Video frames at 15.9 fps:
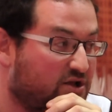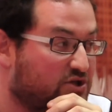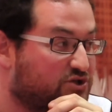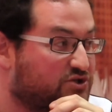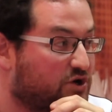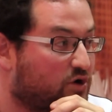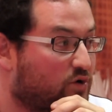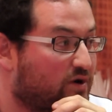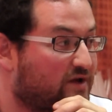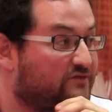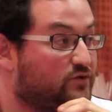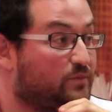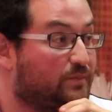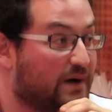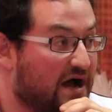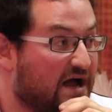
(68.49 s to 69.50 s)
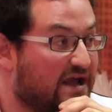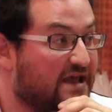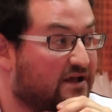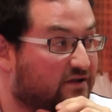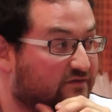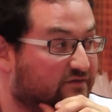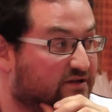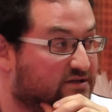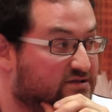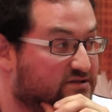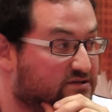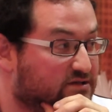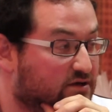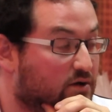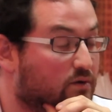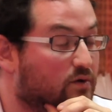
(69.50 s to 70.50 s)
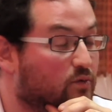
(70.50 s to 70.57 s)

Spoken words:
So if you buy elephants,